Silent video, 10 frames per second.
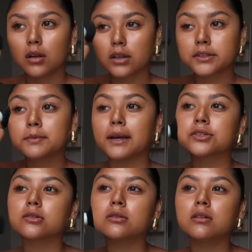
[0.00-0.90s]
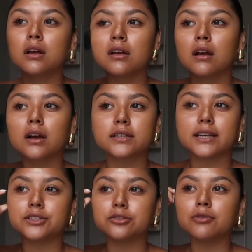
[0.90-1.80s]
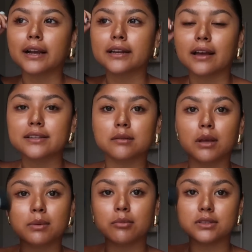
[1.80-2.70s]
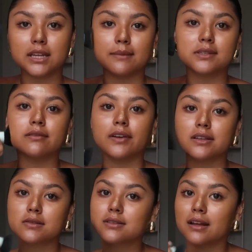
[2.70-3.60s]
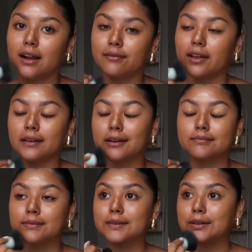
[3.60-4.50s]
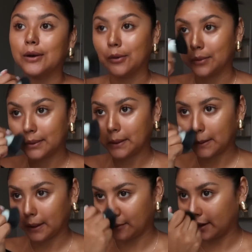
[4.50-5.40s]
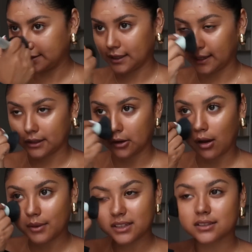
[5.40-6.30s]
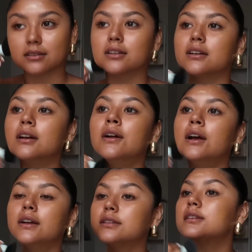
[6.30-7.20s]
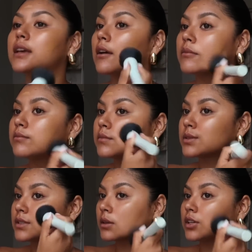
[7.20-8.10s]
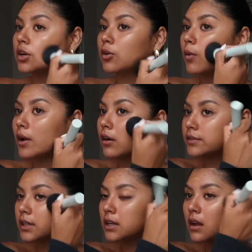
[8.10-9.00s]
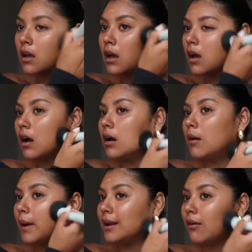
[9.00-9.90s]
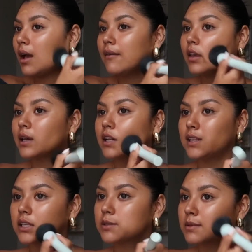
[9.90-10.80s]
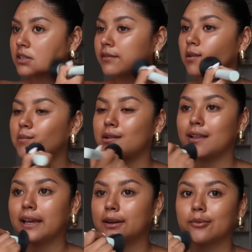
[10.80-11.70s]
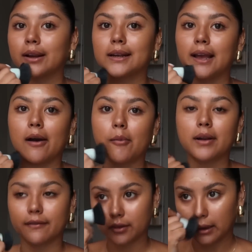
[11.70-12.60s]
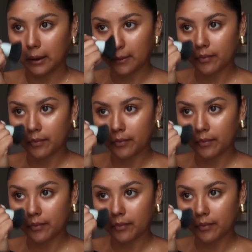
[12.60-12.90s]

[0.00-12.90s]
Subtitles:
special, because I do recognize some of my people's names and faces that I've like known, like where I see like in the comments or the DMs, you know, quite often. I don't have like anything specific planned right now, but I feel like